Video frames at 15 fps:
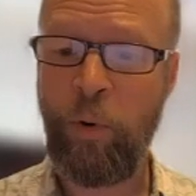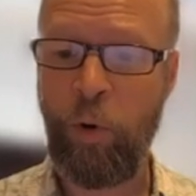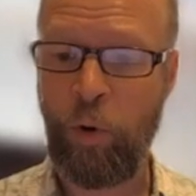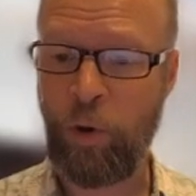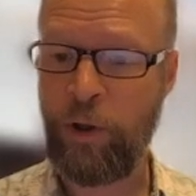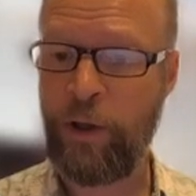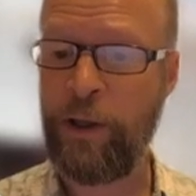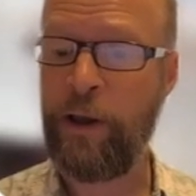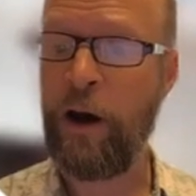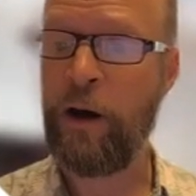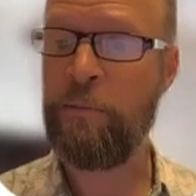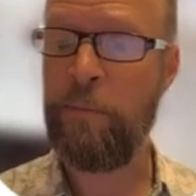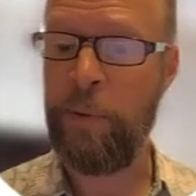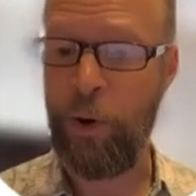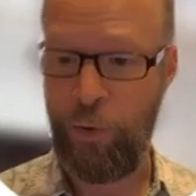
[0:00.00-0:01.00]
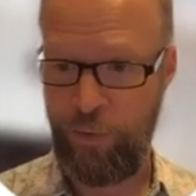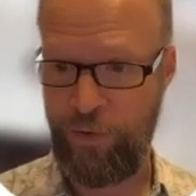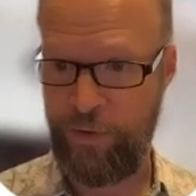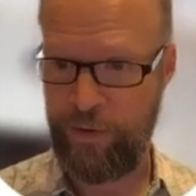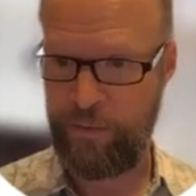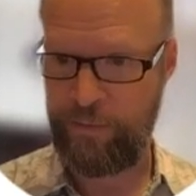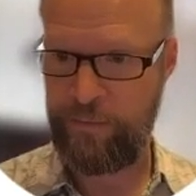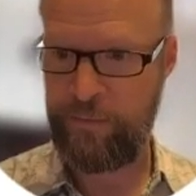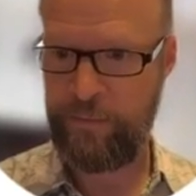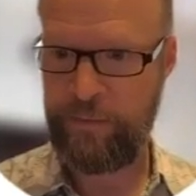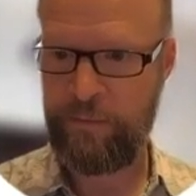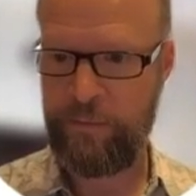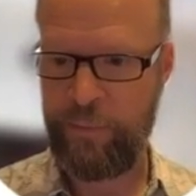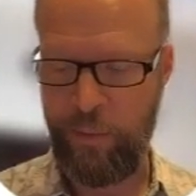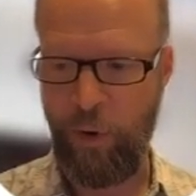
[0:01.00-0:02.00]
poorly on both
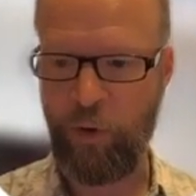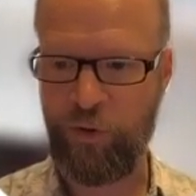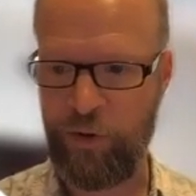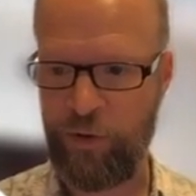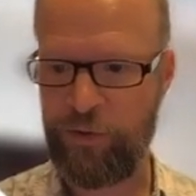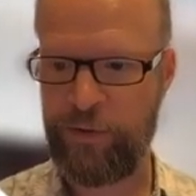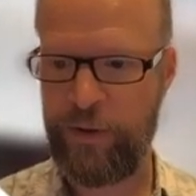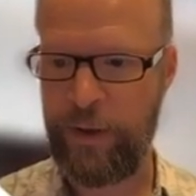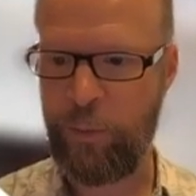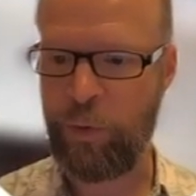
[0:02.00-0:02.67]
proposals.